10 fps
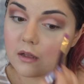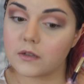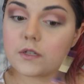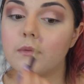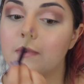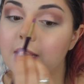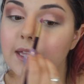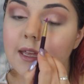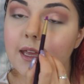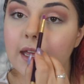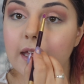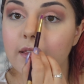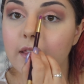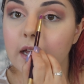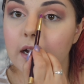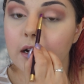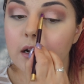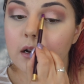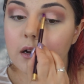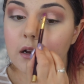to really get in
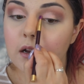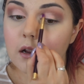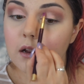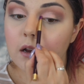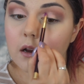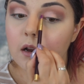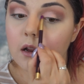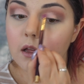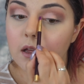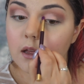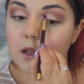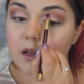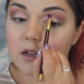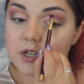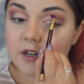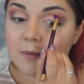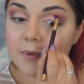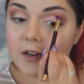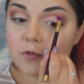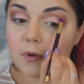there and get a sharp
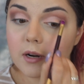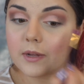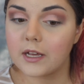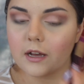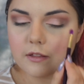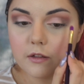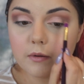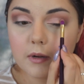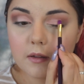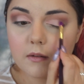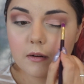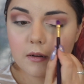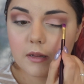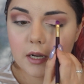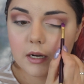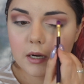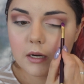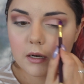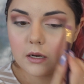edge where we cut the crease earlier.